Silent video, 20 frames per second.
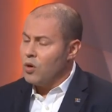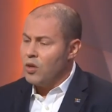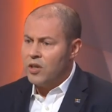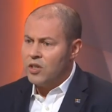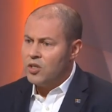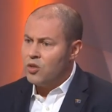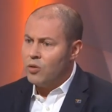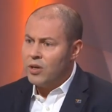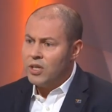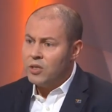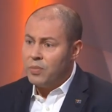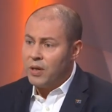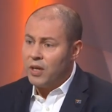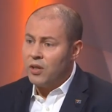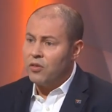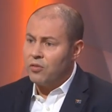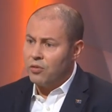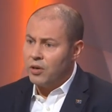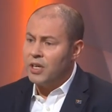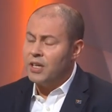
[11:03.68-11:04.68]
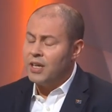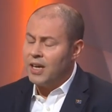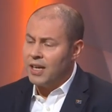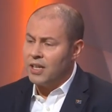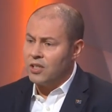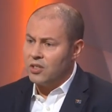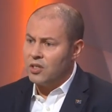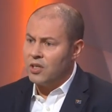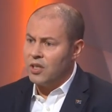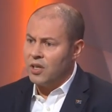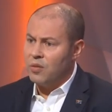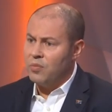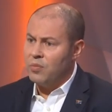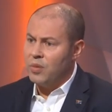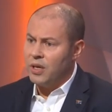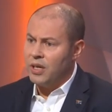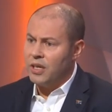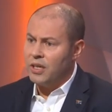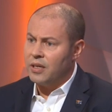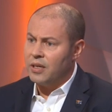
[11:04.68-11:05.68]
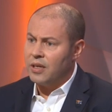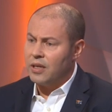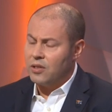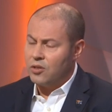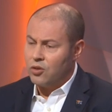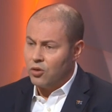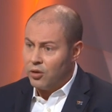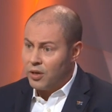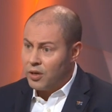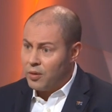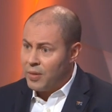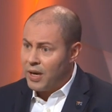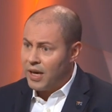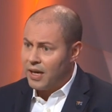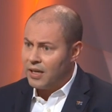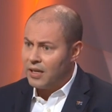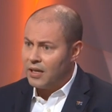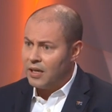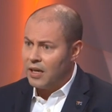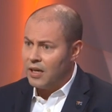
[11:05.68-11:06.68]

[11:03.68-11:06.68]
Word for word: Well, there's always been three dates that have been toyed about.